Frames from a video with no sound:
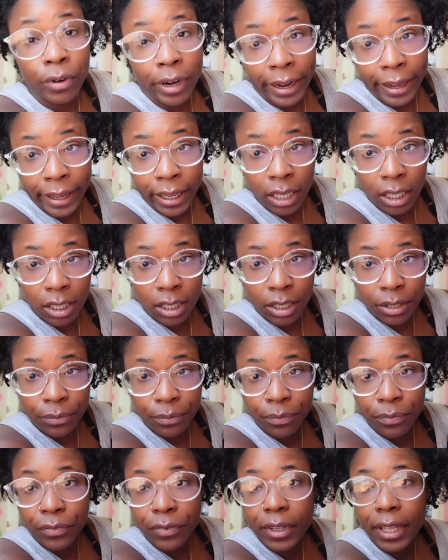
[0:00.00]
rack.
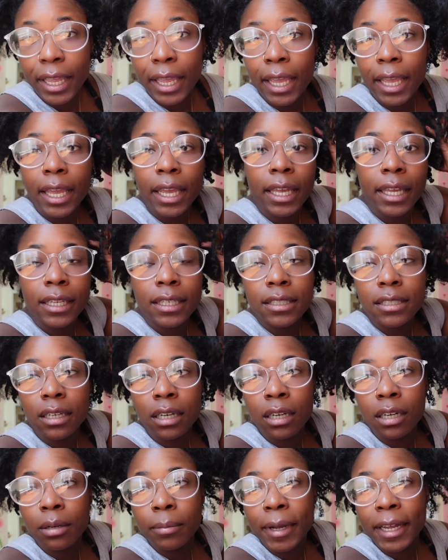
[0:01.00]
And
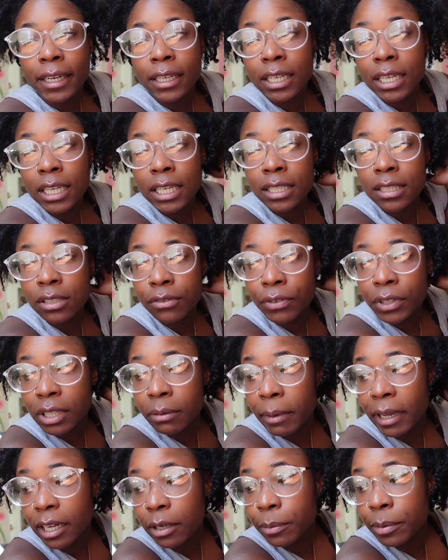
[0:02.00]
I need to really
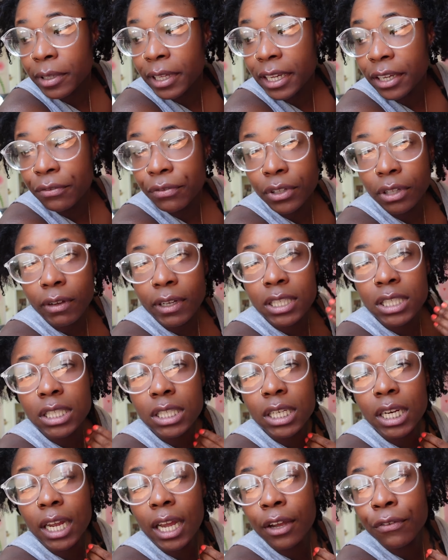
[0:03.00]
make a plan for the rest of the
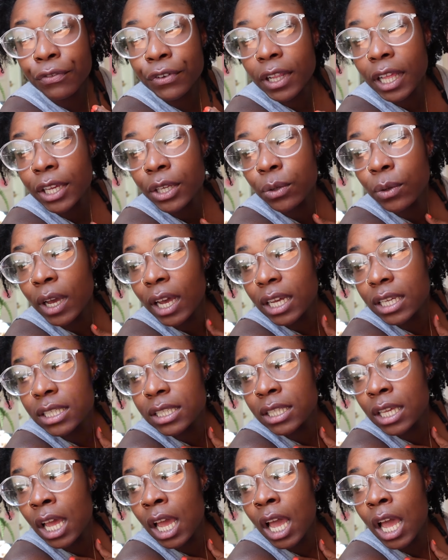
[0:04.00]
day. I feel like you
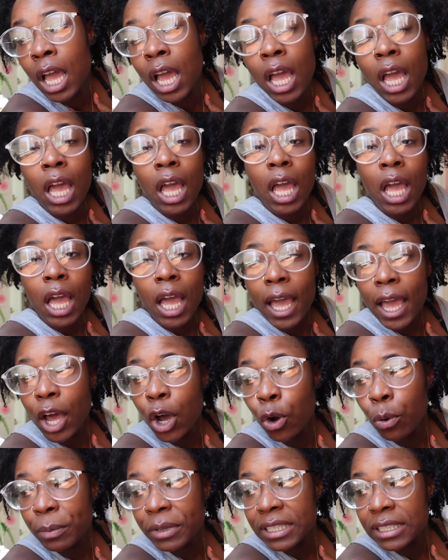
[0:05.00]
guys
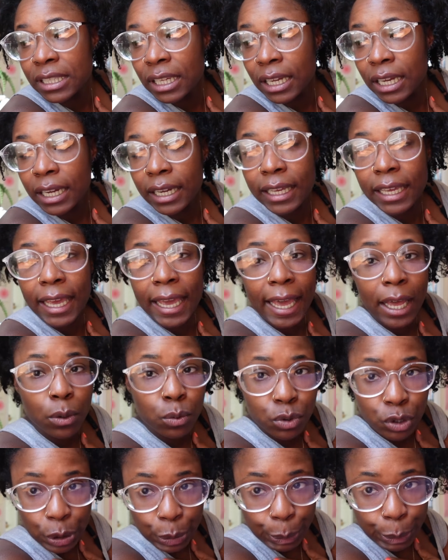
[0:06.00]
help me stay
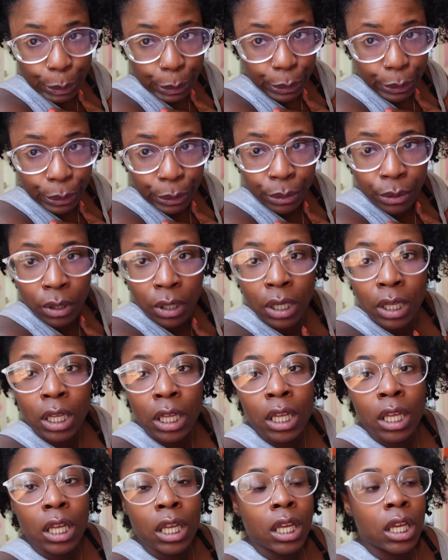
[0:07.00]
accountable
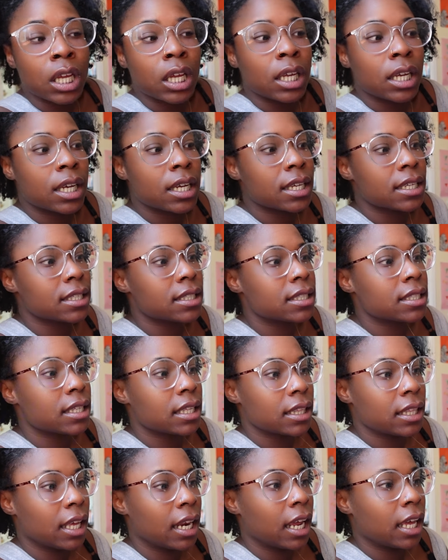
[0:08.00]
because
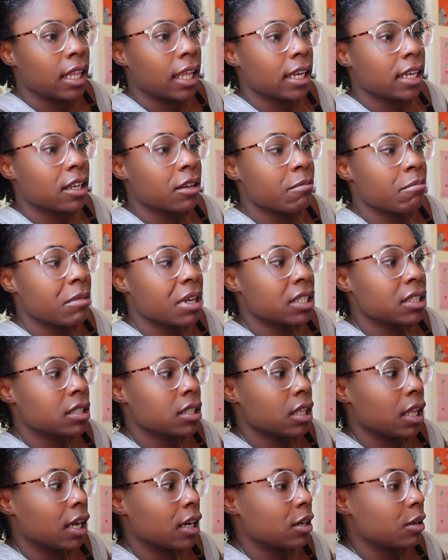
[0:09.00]
then I like commit
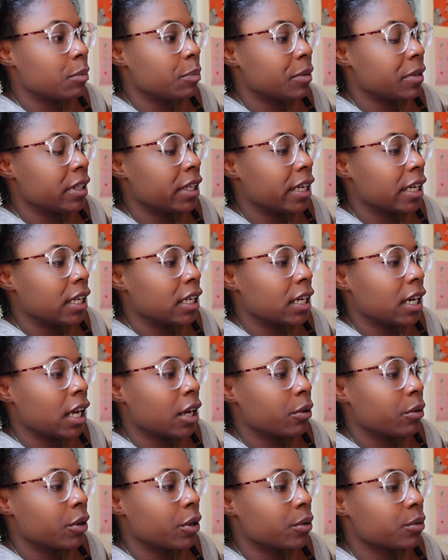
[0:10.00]
to like a plan. I
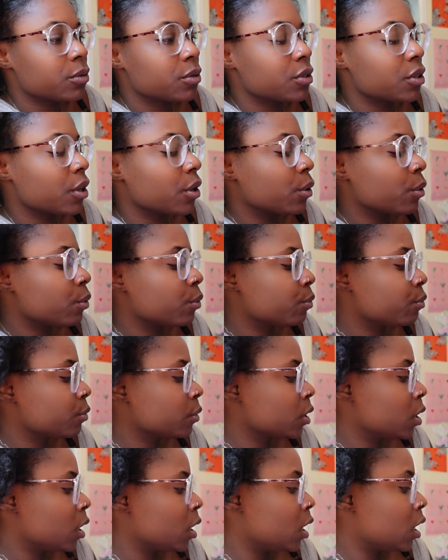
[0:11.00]
don't know. So
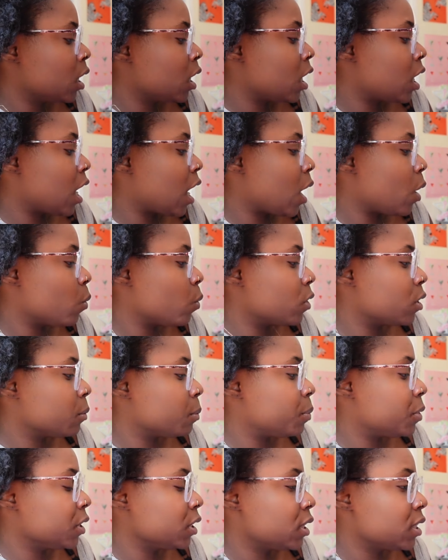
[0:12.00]
I want to
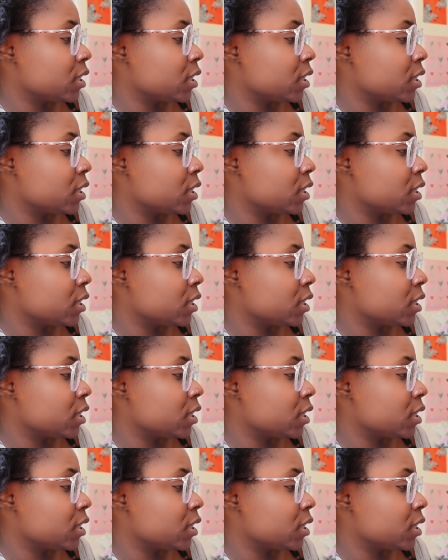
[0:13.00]
put